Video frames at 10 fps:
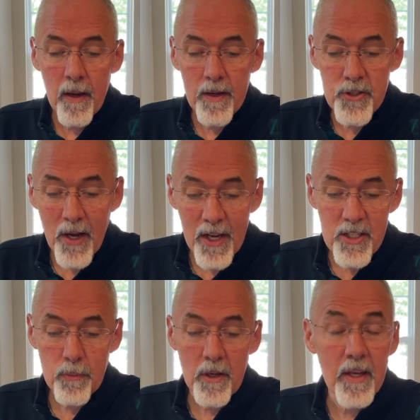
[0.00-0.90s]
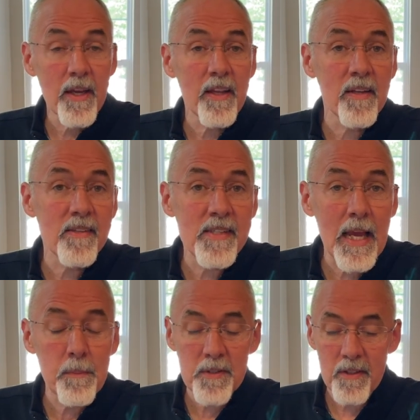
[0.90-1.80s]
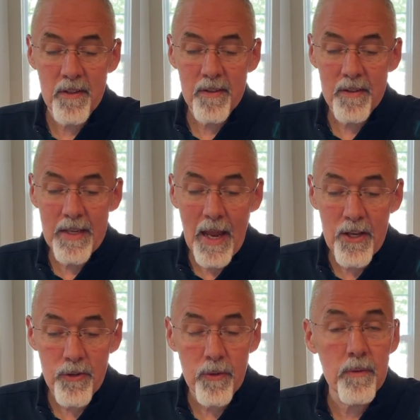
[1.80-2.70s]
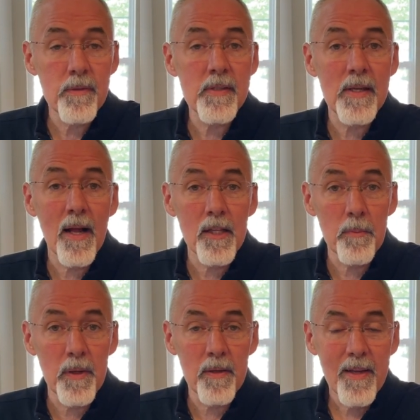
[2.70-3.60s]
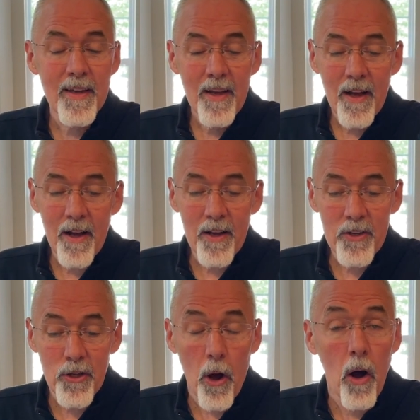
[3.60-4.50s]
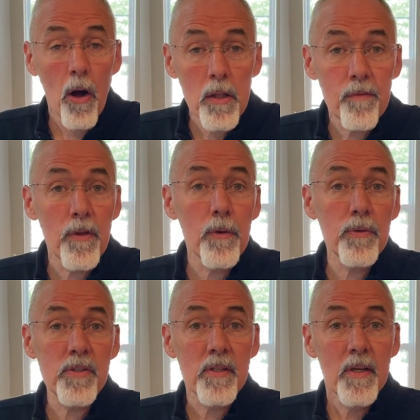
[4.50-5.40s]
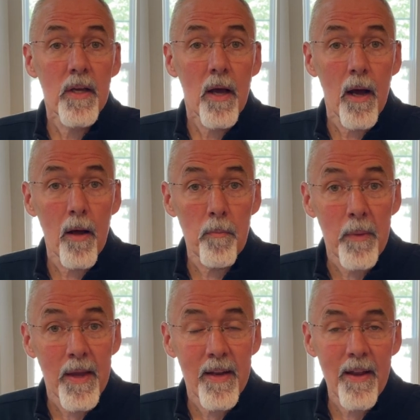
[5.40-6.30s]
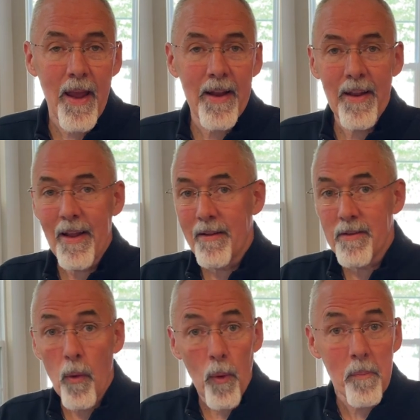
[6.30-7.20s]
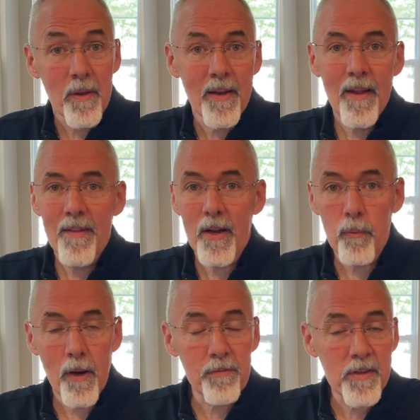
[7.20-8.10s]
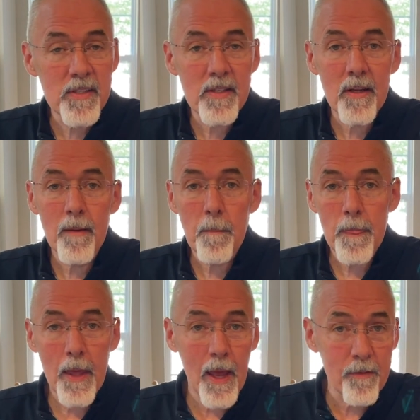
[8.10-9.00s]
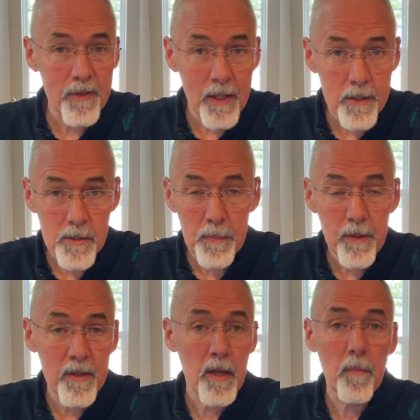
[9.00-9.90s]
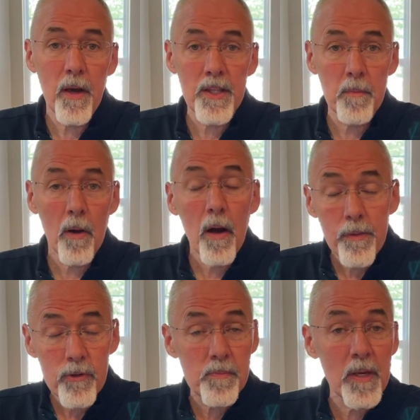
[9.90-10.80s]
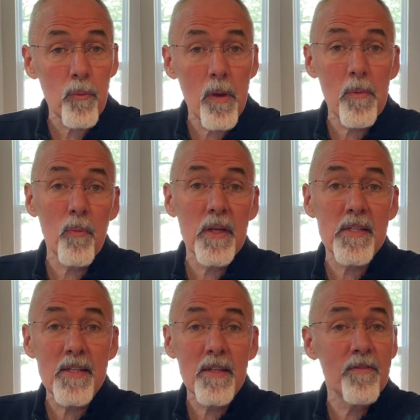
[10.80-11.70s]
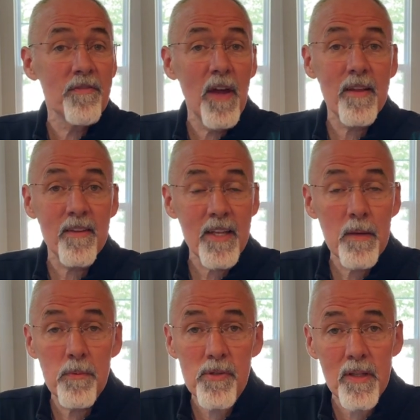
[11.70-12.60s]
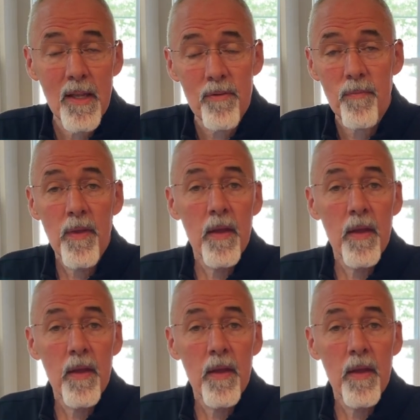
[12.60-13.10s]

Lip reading: Joshua, Gideon, Samson, Daniel, Solomon, all of those men and women that are referenced having that Spirit come on them, all those men and women we see of faith in Hebrews 11,